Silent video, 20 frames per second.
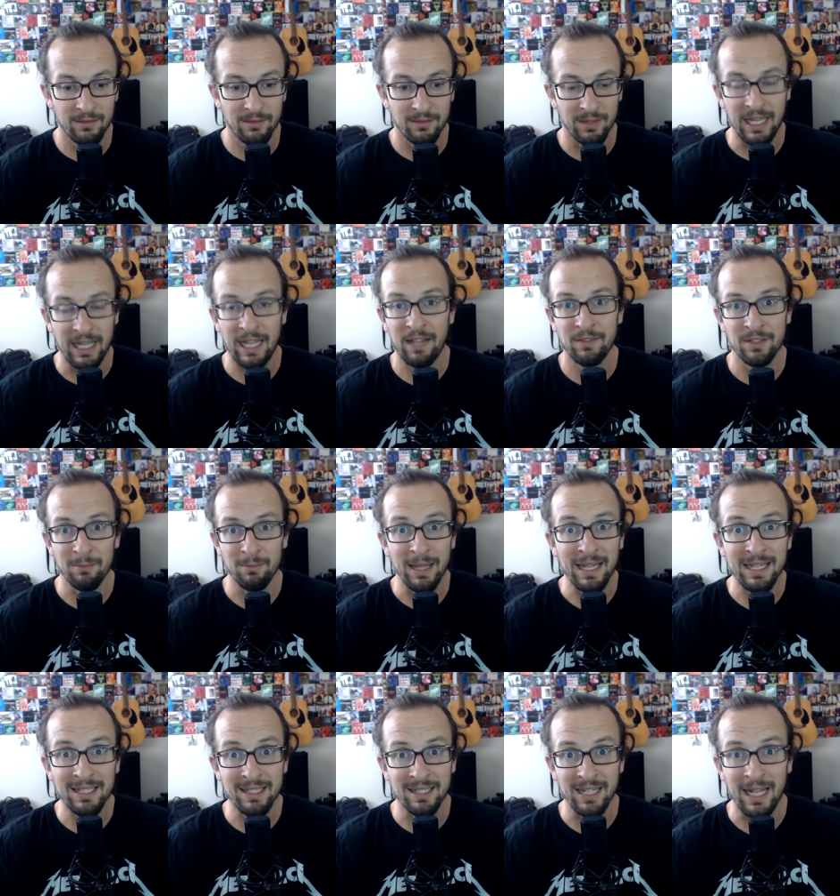live's
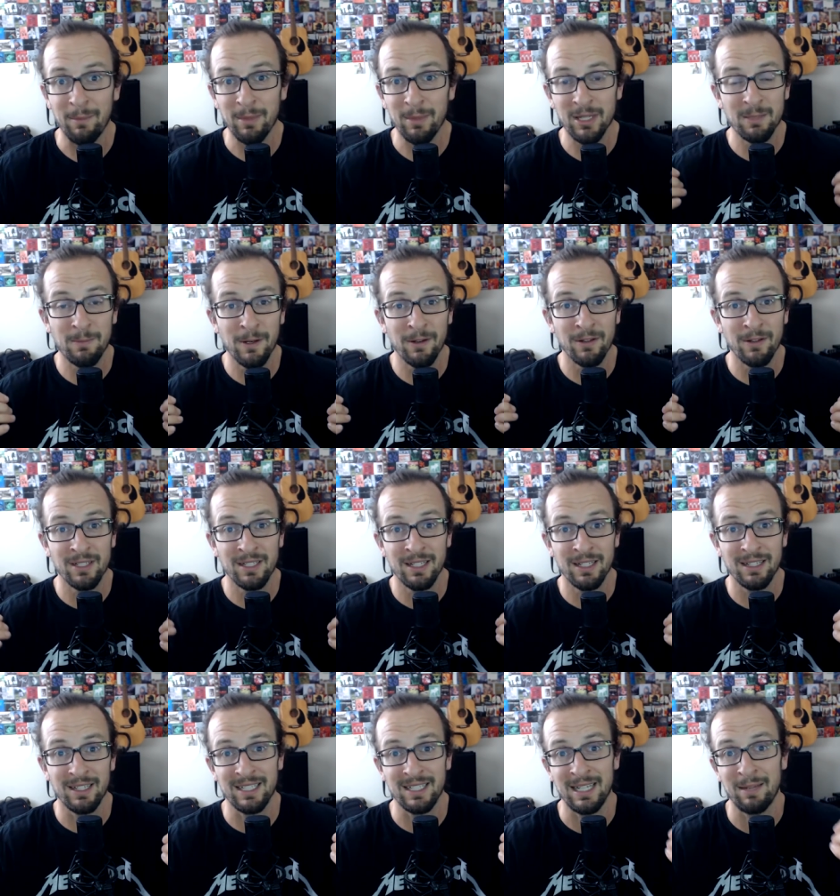amazing. I'm experiencing
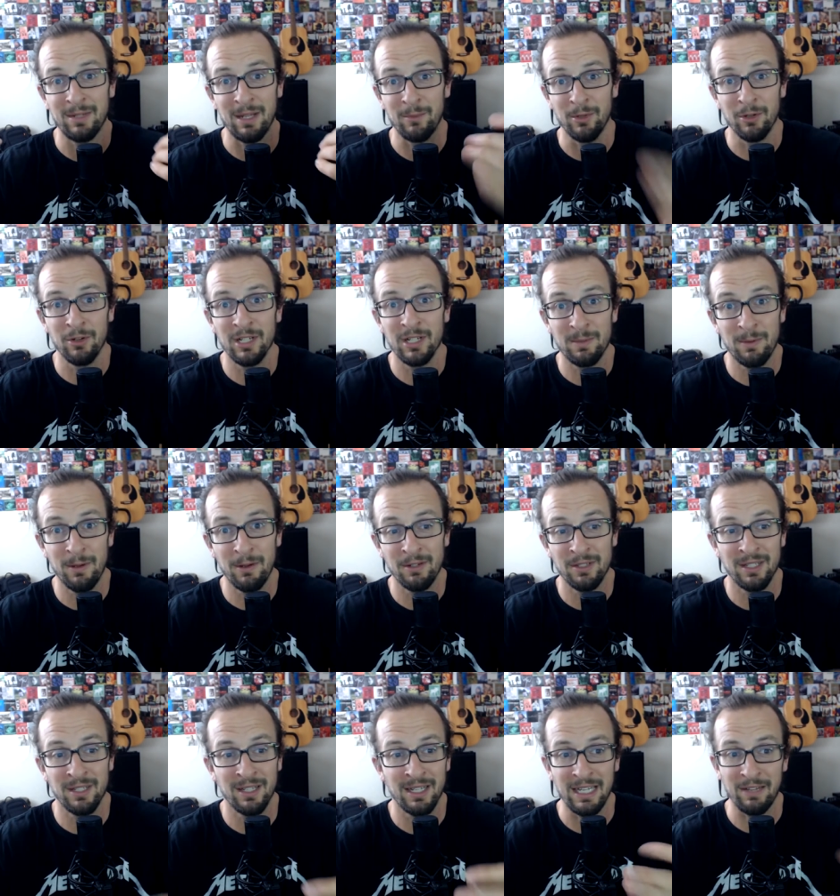it the same time you're
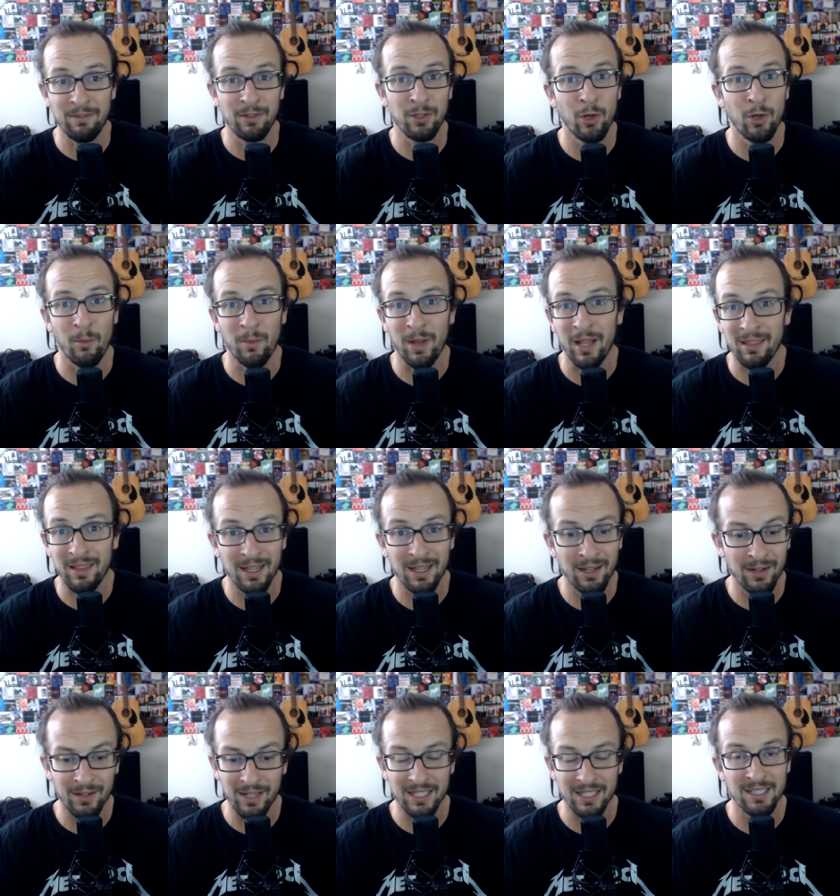experiencing it, even though I'm not
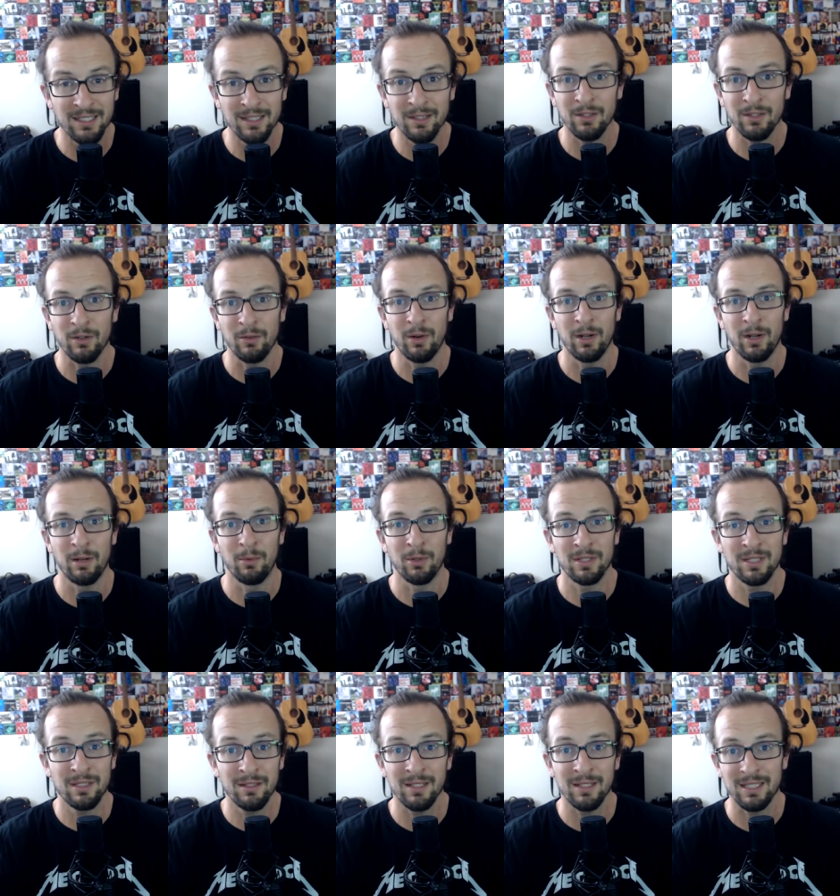there. It's still incredible.
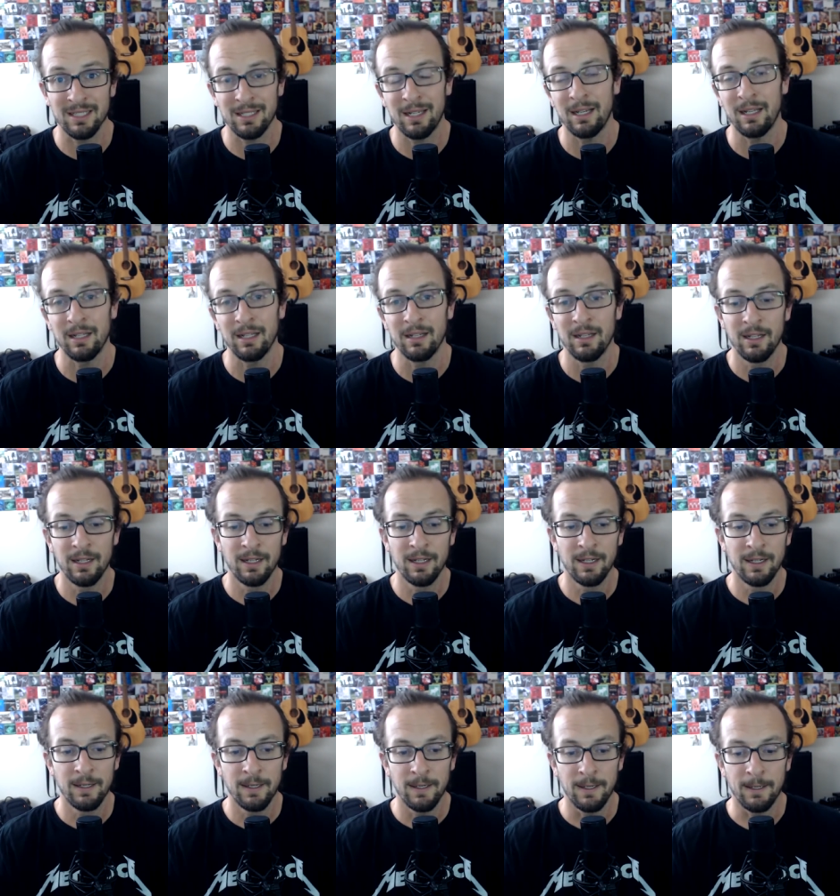It's still exciting.
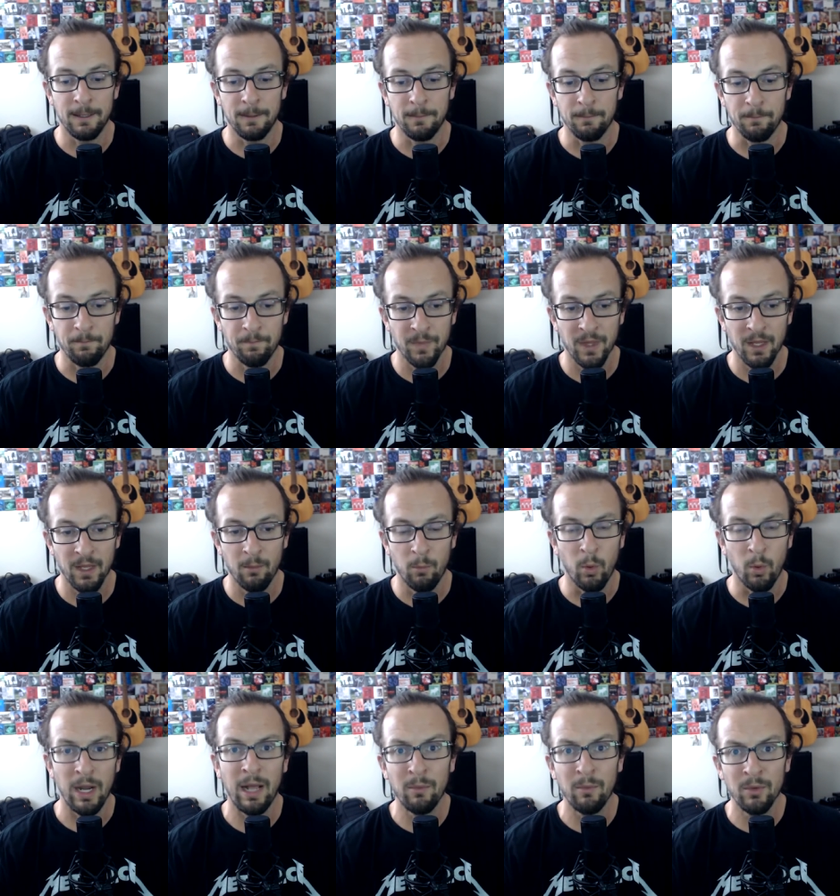
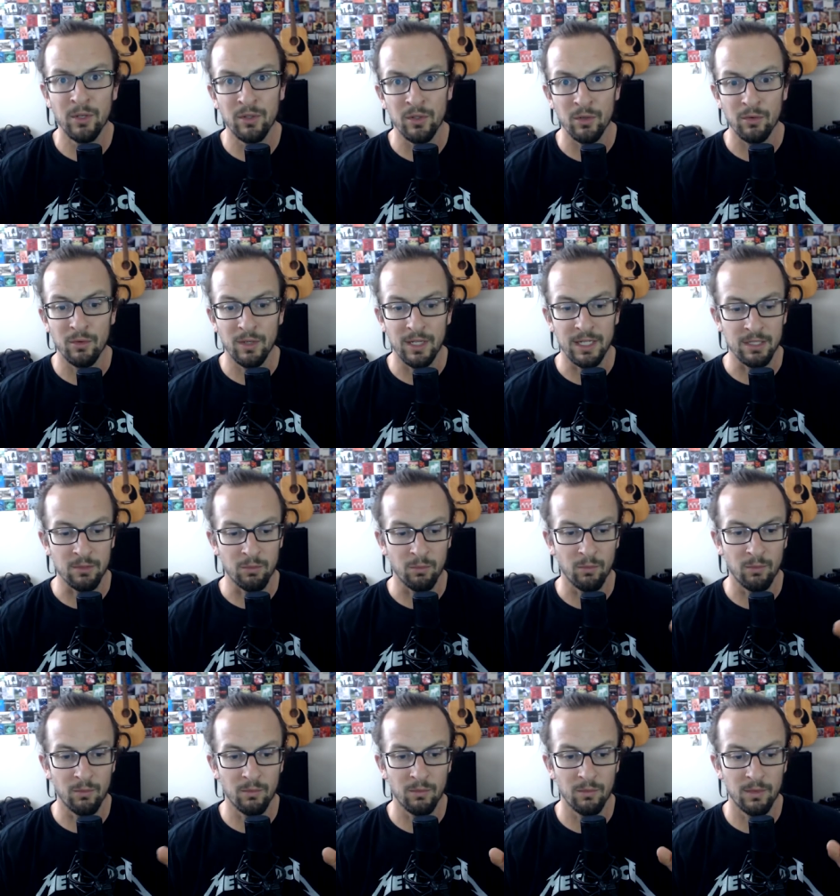What I would do
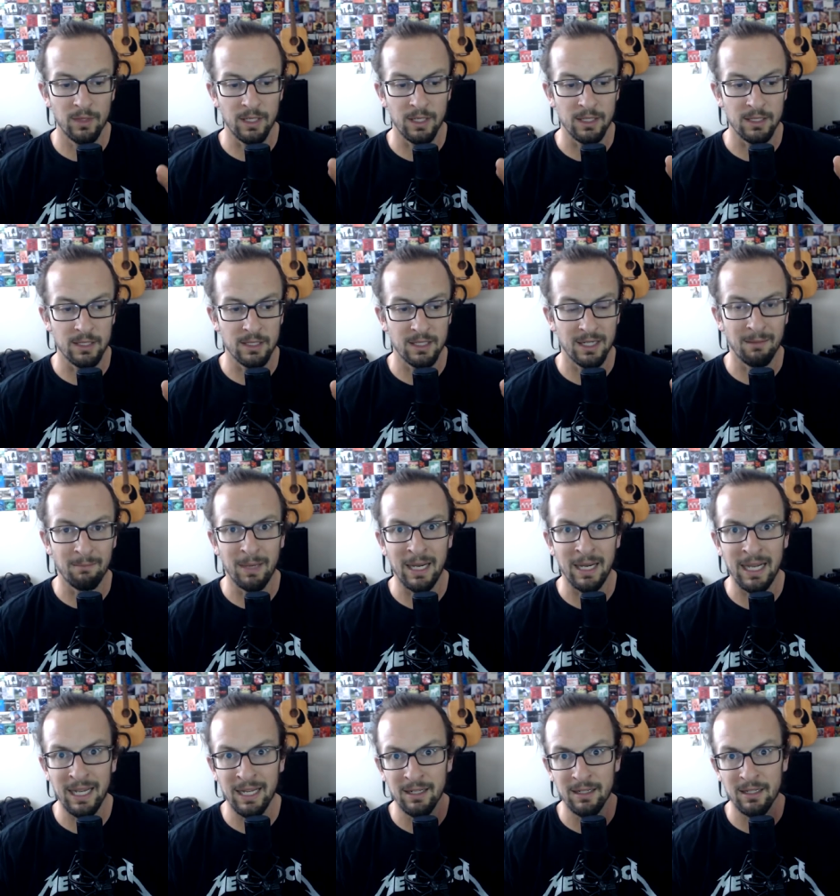is
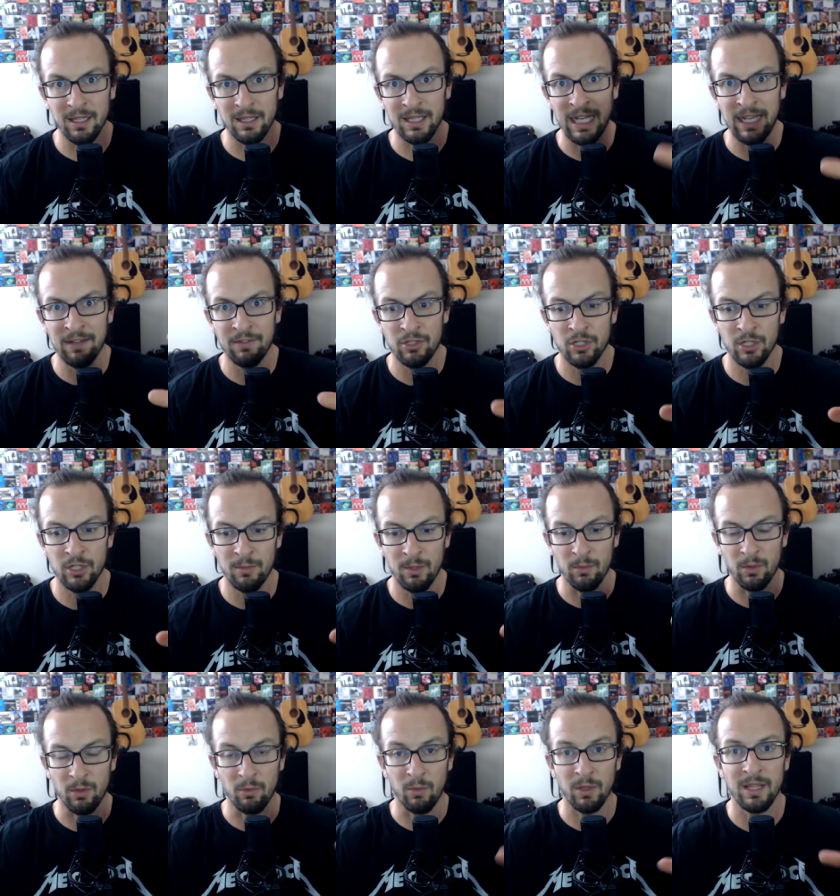combine the live streaming
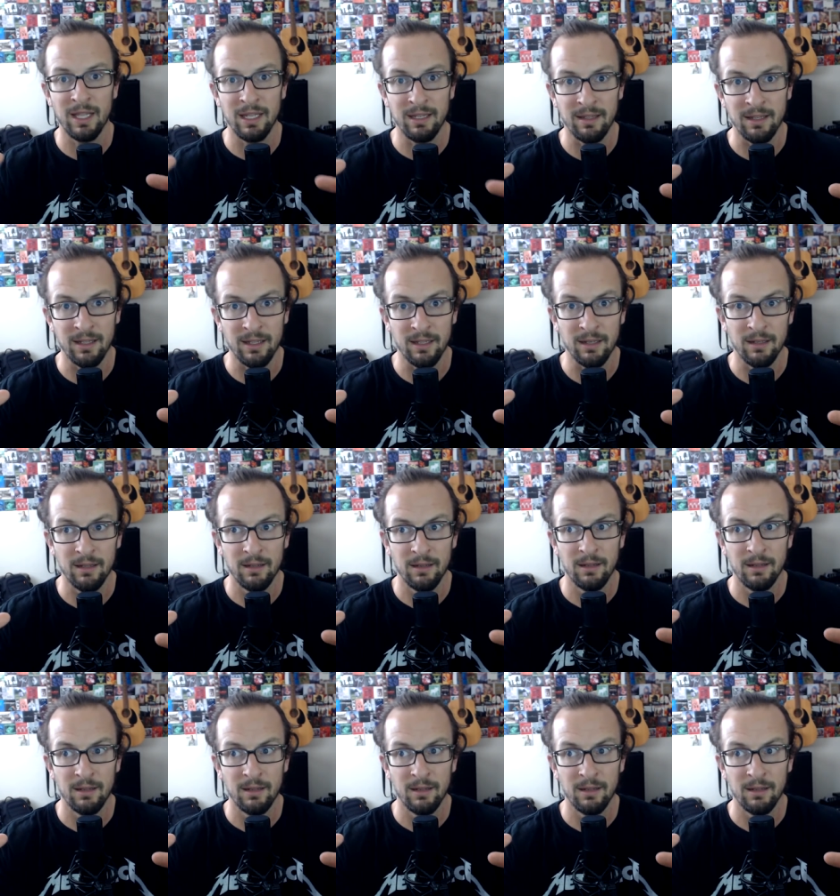with what they did